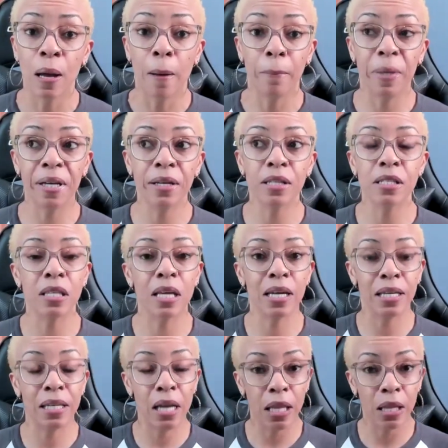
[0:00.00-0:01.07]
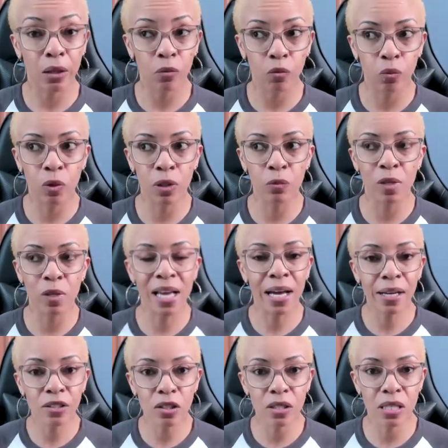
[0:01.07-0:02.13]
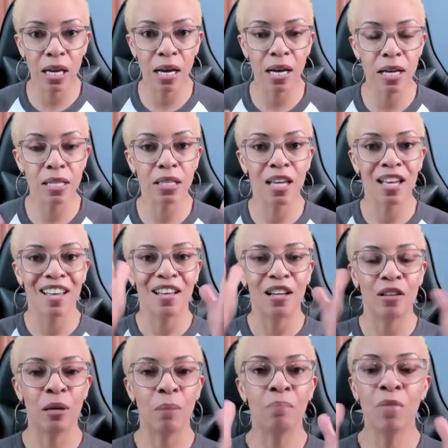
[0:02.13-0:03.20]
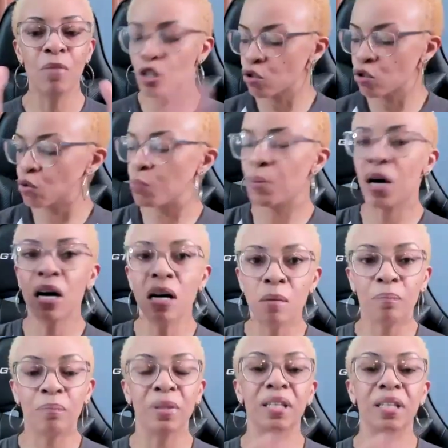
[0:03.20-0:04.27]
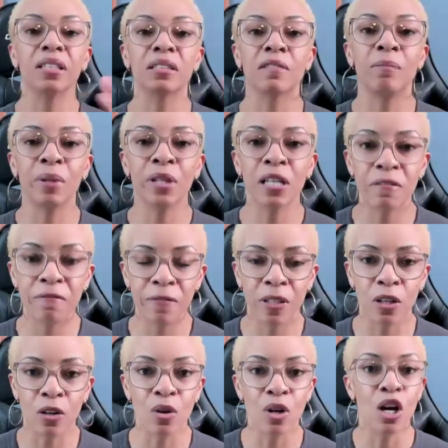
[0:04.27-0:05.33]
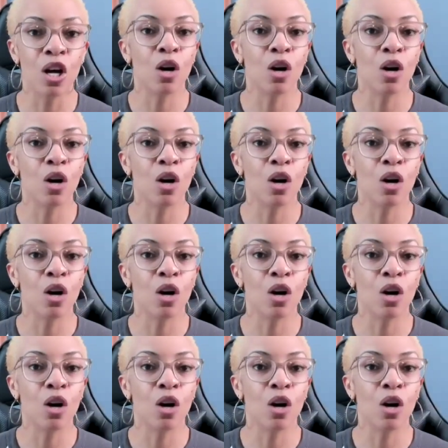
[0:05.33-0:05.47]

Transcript: because it when we exercise, the muscles pump because of blood flow.